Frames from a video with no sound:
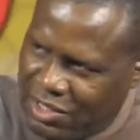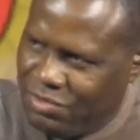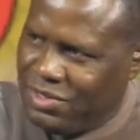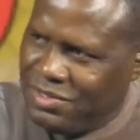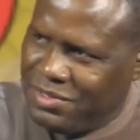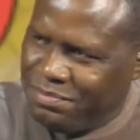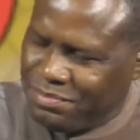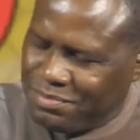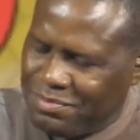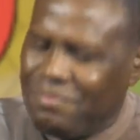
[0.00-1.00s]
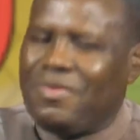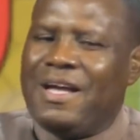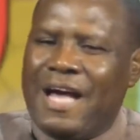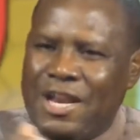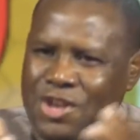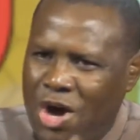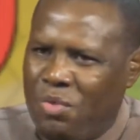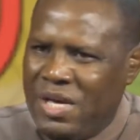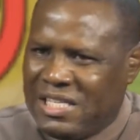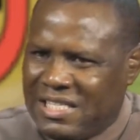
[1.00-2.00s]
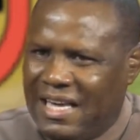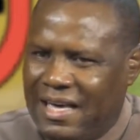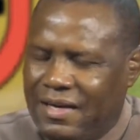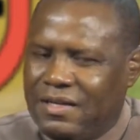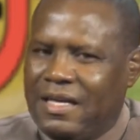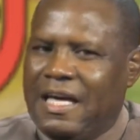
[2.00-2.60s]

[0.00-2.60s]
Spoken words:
areas. And now we're saying